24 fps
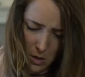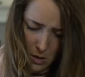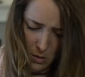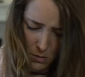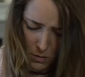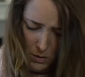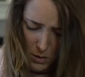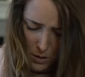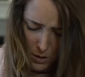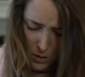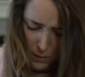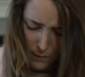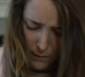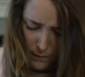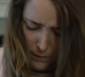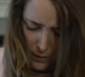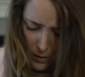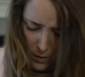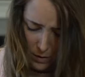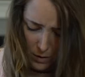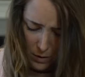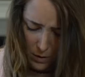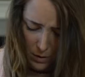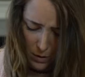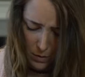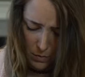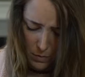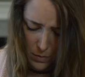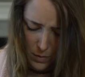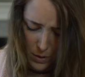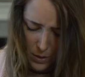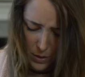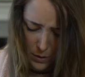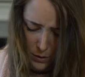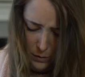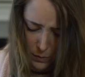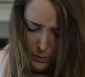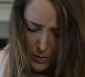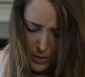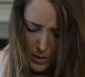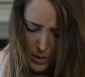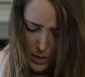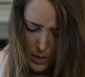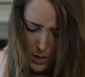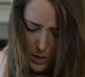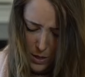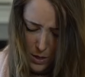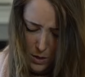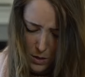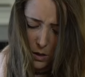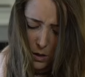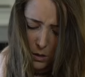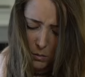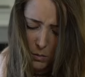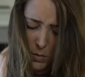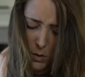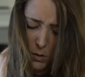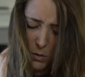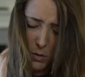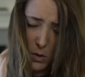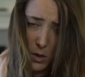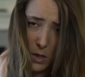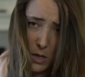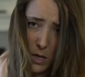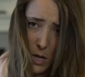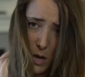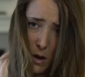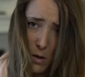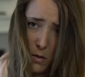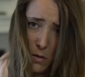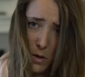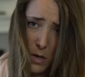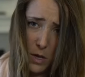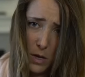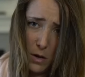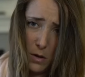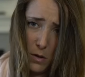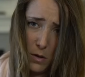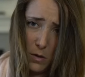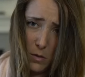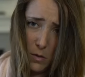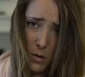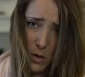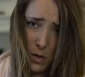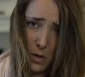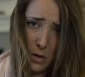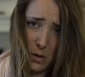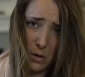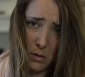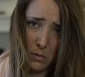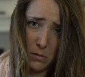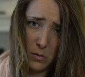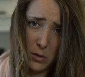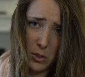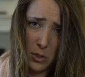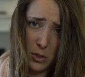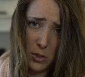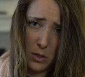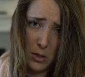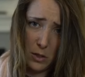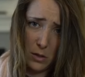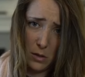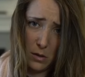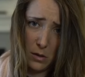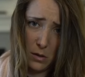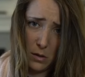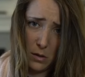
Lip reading: How did I fuck up this bad? I'd be really out here doing dumb shit, huh?